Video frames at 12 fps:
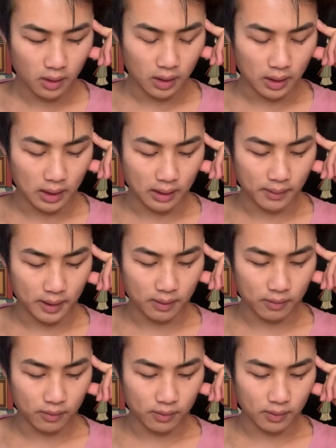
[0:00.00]

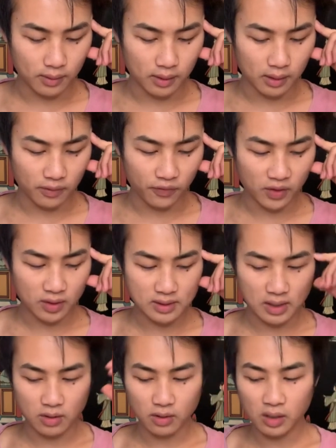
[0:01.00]
And it feels
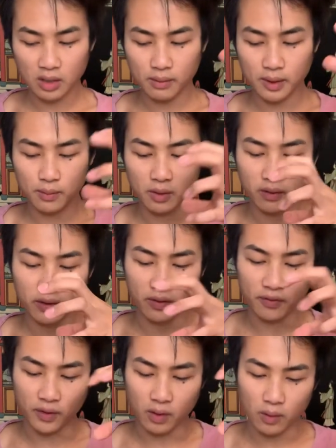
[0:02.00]
like you're going to be moving
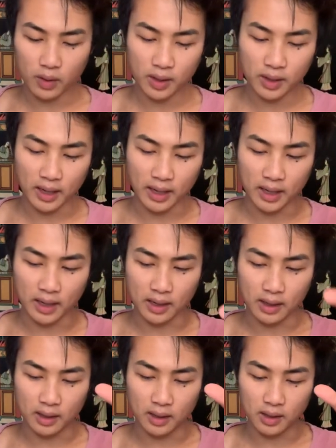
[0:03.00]
forward
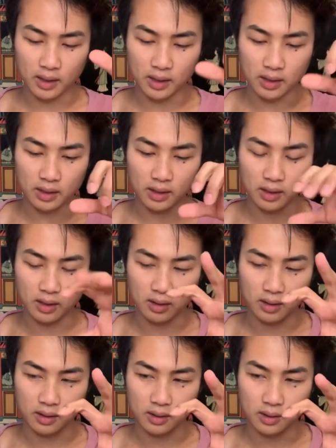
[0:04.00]
and in
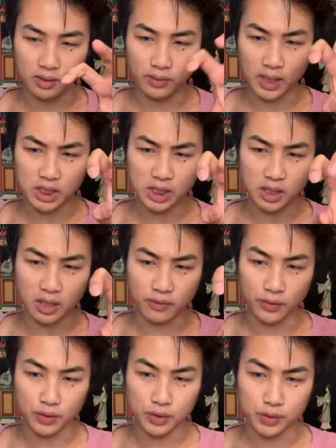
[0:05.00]
the direction
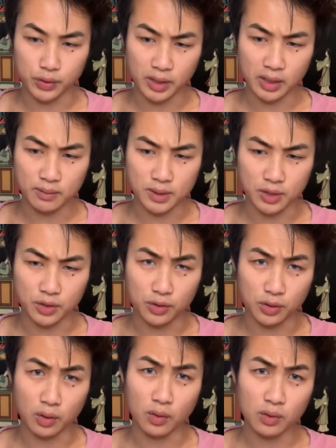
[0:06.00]
of your dreams and your
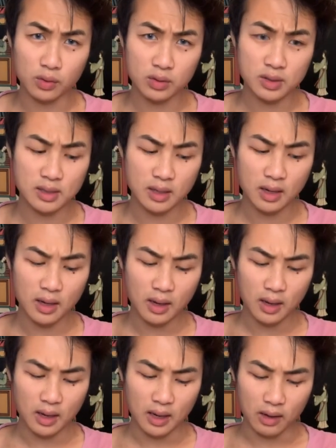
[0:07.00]
goals.
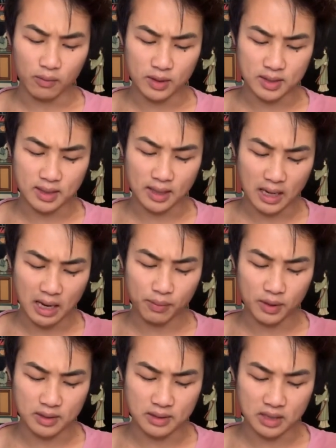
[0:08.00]
And what's going to happen
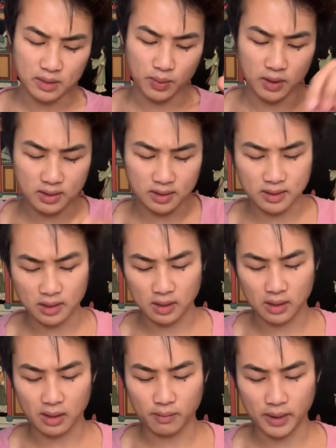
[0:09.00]
is this person's going to
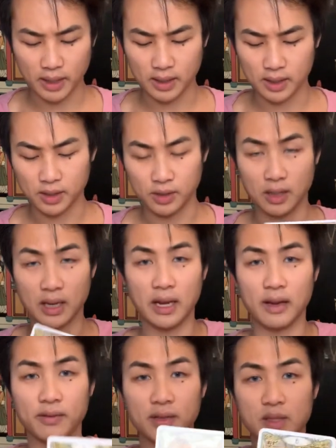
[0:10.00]
come back in your
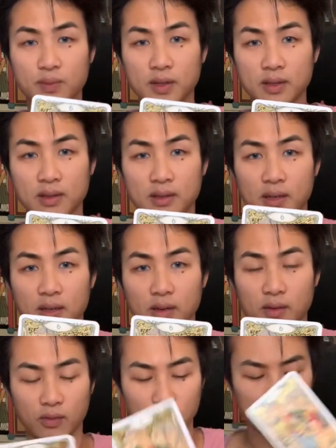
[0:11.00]
life. This person's going to
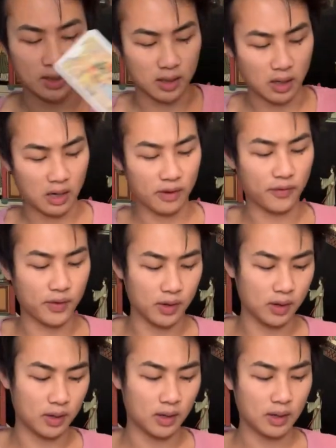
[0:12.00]
want to
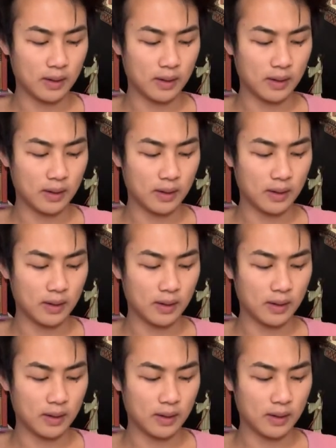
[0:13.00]
offer